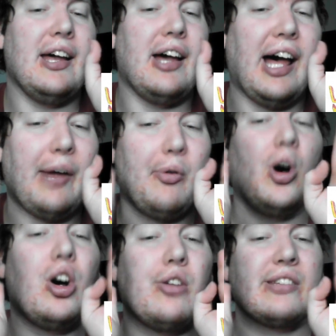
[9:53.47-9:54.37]
I will
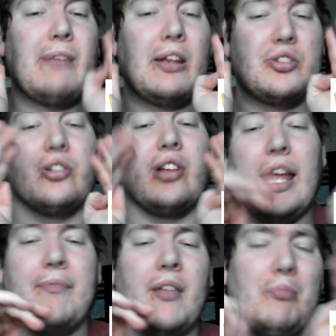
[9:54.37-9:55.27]
always make sure to
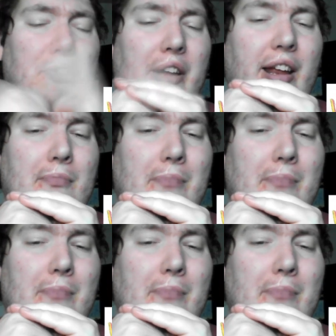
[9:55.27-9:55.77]
give them credit